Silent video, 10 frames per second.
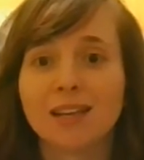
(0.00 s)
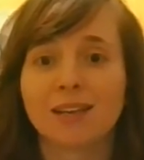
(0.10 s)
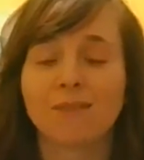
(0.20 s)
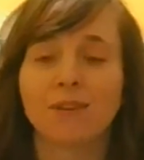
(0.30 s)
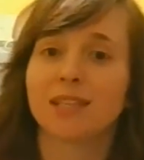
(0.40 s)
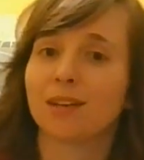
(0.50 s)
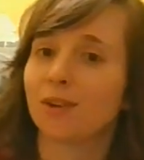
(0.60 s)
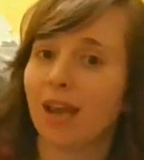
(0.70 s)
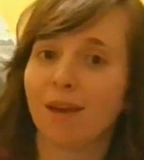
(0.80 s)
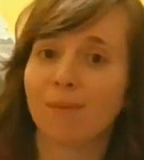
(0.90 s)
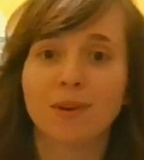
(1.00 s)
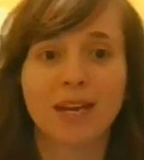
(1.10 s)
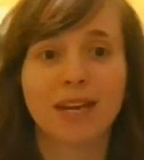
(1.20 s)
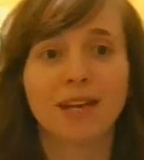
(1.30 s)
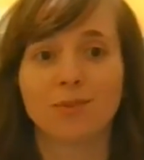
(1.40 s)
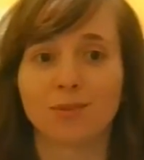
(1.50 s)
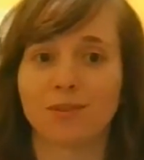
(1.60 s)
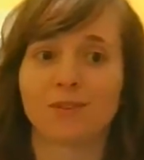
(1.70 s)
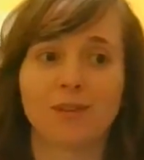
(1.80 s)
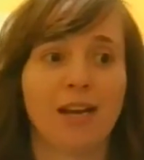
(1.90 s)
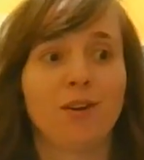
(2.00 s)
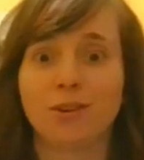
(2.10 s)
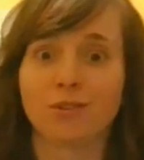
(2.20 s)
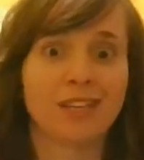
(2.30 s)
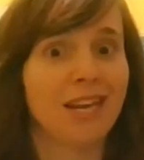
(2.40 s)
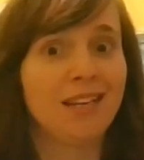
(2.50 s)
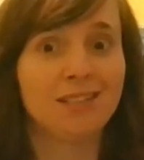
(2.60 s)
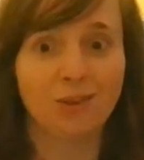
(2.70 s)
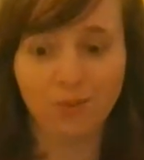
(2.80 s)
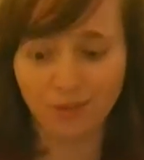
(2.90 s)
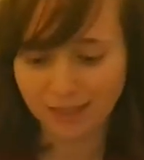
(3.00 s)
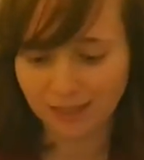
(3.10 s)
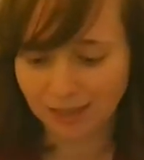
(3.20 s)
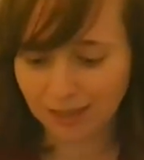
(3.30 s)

that are happening, or how your day is going,